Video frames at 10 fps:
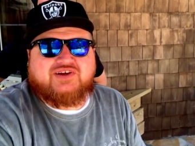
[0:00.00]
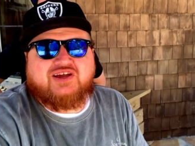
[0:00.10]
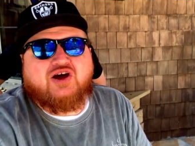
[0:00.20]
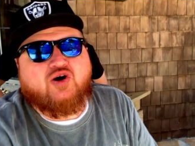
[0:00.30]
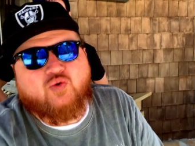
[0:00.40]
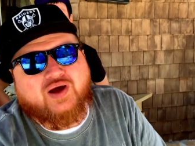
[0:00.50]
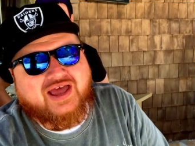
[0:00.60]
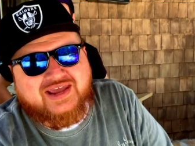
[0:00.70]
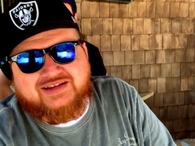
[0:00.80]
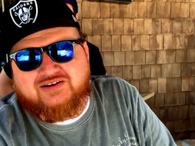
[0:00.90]
go
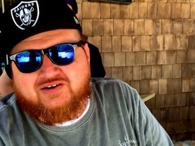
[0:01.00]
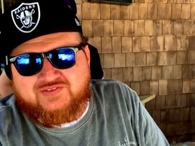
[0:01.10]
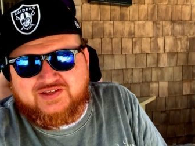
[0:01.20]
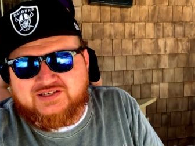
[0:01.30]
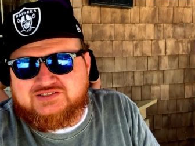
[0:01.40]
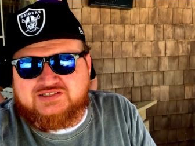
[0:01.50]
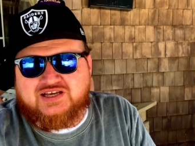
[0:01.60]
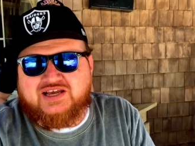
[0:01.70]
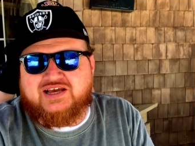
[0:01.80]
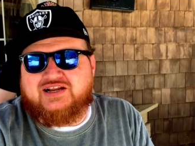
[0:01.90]
eight on this,
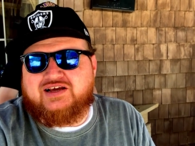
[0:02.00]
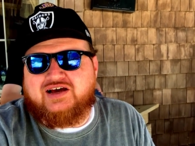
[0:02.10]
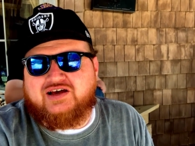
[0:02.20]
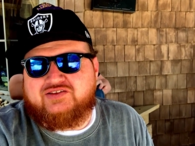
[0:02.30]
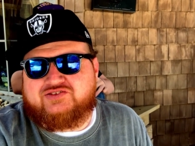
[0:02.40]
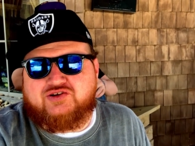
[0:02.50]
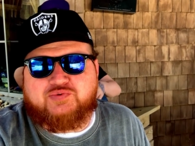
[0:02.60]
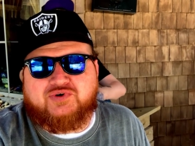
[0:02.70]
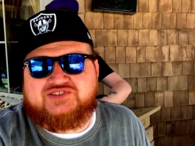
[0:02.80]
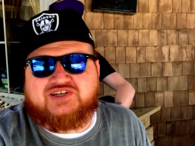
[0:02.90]
and uh, two
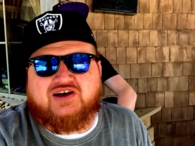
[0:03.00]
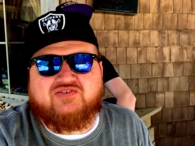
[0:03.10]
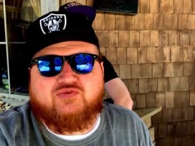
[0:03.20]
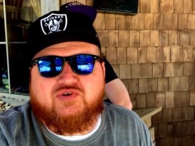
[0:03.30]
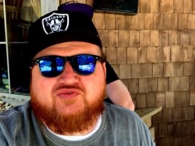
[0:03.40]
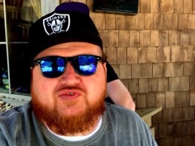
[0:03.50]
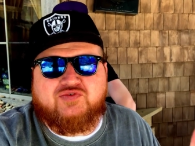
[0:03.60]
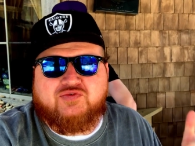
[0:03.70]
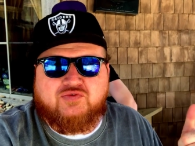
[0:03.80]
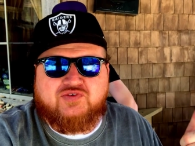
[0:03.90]
points off, one for
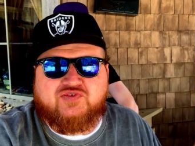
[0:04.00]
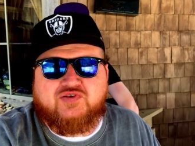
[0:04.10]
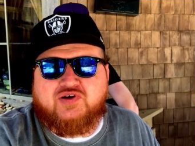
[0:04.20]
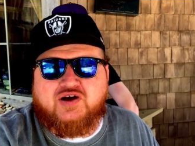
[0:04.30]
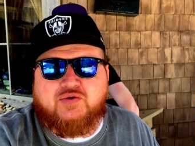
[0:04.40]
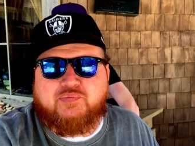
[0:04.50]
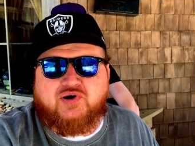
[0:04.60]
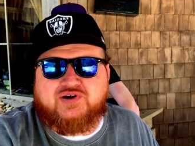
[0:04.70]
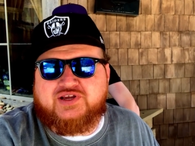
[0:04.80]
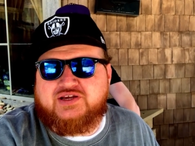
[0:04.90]
one for uh,
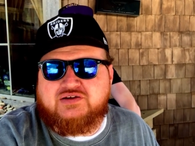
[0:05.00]
parking,